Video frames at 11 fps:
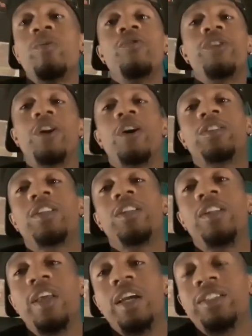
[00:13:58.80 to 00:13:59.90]
Moving on to
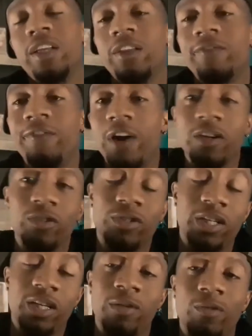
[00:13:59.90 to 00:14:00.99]
the next and final
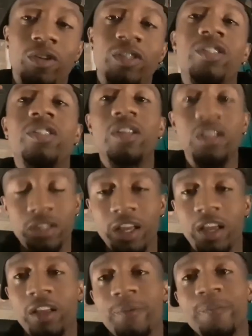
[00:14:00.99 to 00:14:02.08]
team on
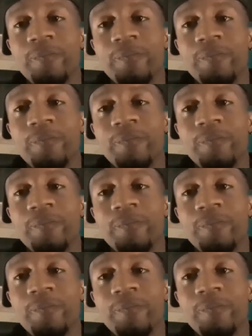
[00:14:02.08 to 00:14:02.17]
Sunday.